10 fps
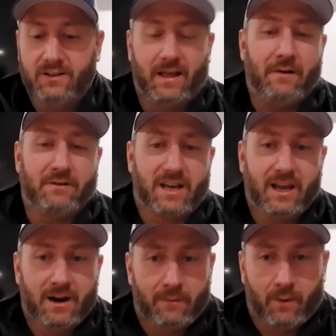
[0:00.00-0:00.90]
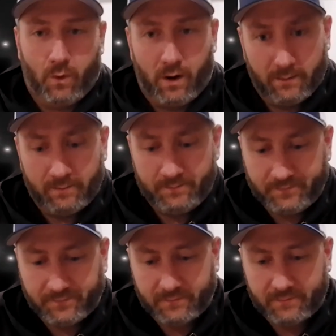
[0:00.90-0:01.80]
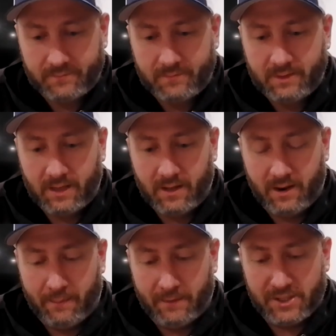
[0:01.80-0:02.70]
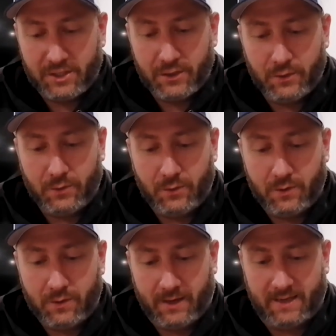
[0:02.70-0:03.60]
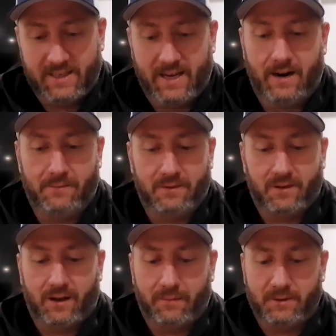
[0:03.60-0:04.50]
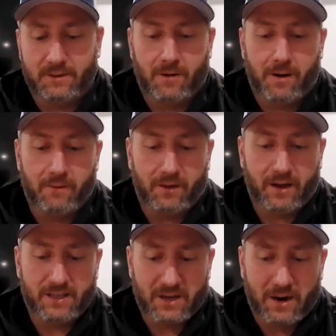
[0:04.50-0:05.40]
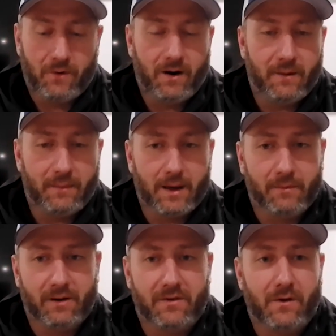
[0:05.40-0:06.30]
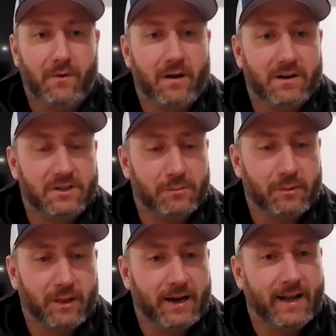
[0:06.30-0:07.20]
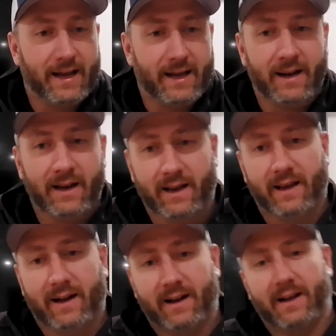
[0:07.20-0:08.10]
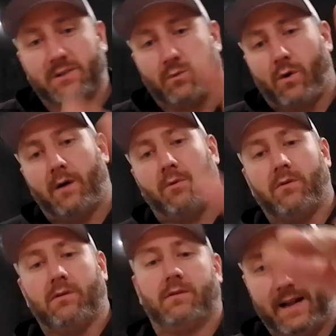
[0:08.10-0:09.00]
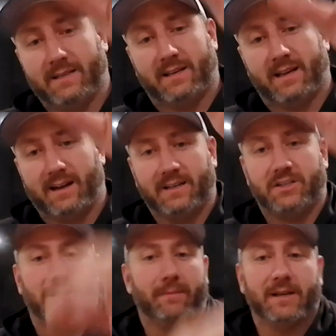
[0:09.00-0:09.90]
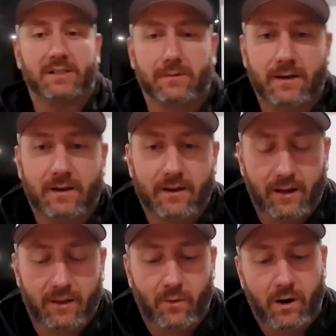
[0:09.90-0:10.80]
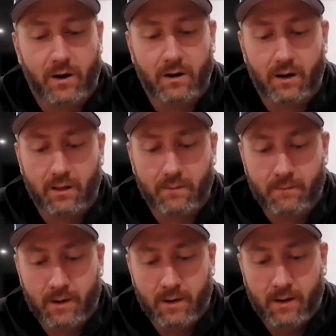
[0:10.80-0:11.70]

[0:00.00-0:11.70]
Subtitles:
So that was key number one. Number two, like I said, I'm a smallmouth guy, so I wanted to be able to throw it on a super light head and get a nice wobble. It has like a nice shimmy to it in the water column.